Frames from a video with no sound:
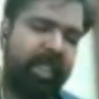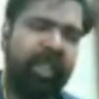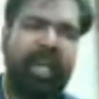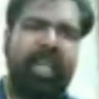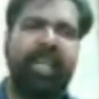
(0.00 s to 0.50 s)

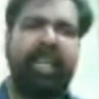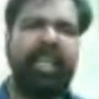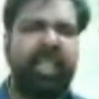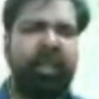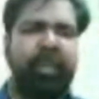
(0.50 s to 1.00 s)
a
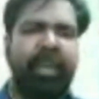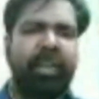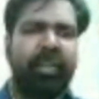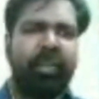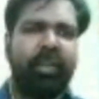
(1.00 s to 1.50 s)
little bit
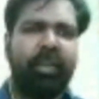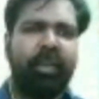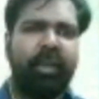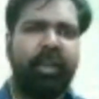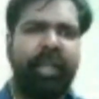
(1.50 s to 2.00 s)

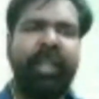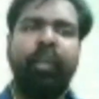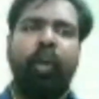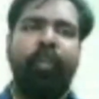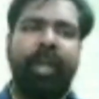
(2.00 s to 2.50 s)

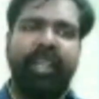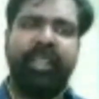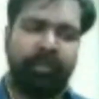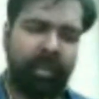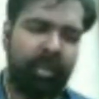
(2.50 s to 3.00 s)

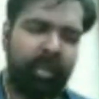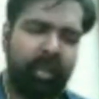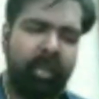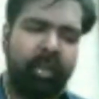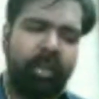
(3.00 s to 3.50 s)
incomprehensible
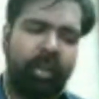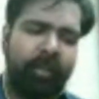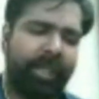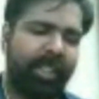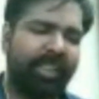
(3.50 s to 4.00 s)

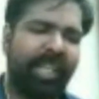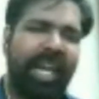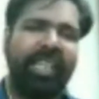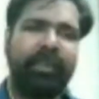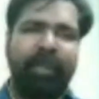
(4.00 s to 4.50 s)
because
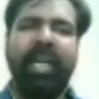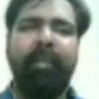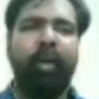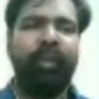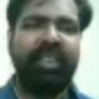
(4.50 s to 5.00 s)
I speak
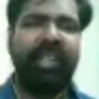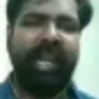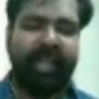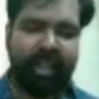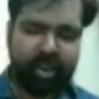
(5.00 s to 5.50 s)
about these
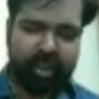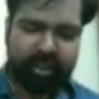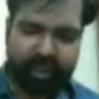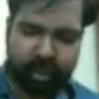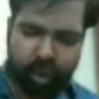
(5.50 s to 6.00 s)
digressions
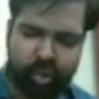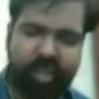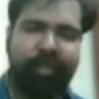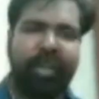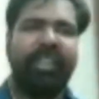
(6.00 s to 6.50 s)
and cross
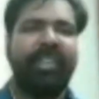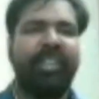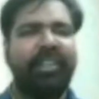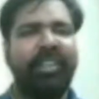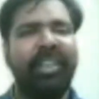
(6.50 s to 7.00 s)
references.
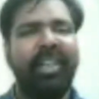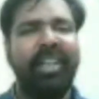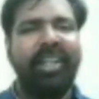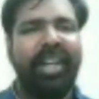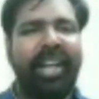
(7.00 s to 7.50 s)

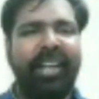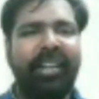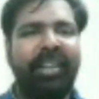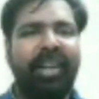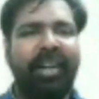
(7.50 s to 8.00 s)

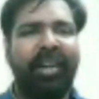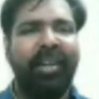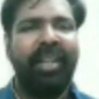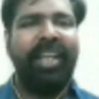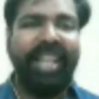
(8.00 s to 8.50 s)
And uh,
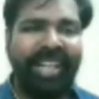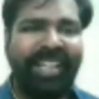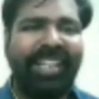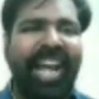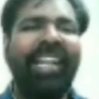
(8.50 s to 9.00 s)

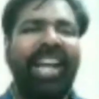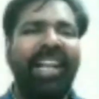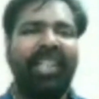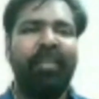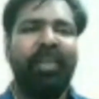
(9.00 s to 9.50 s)
in that
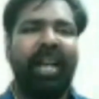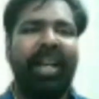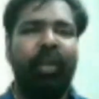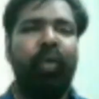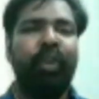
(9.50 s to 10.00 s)
attempt, I
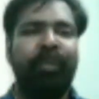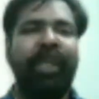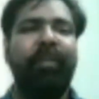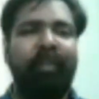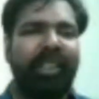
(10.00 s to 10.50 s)
don't
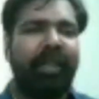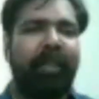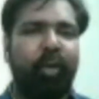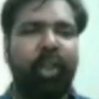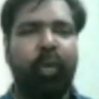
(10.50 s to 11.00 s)
speak much
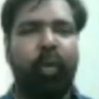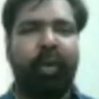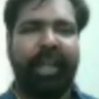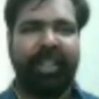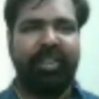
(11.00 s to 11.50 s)
about the core
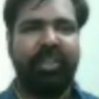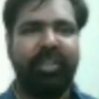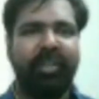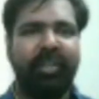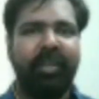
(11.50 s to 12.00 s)
text.
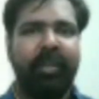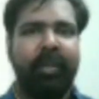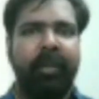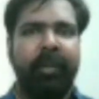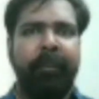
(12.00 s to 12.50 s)

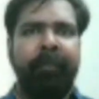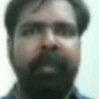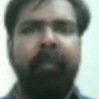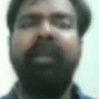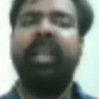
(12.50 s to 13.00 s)

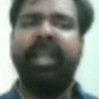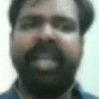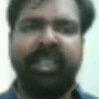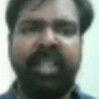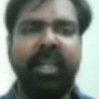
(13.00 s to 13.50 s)
But the
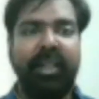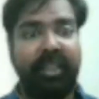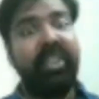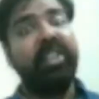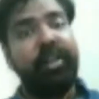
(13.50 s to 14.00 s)
reason, the
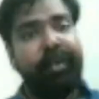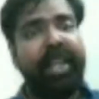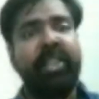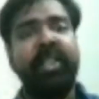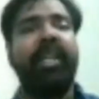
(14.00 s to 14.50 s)

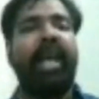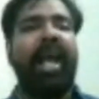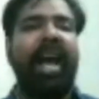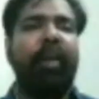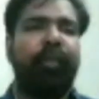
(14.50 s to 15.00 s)
justification that I
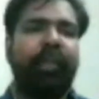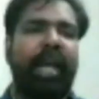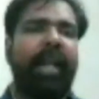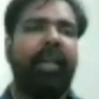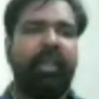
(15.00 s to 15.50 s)
have for
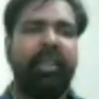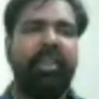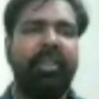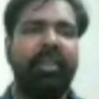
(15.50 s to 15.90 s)
that is